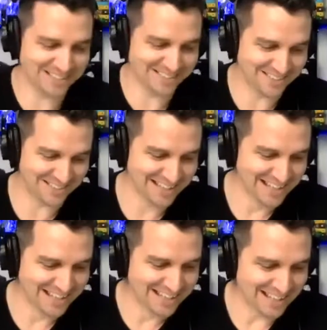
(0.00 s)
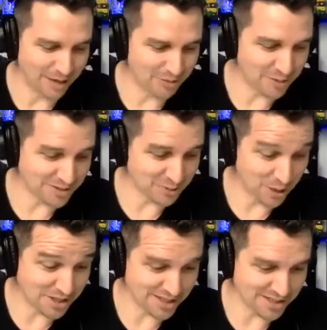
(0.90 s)
So we've got some
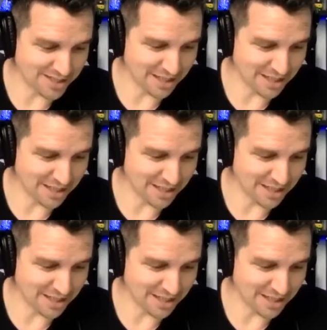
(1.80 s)
questions.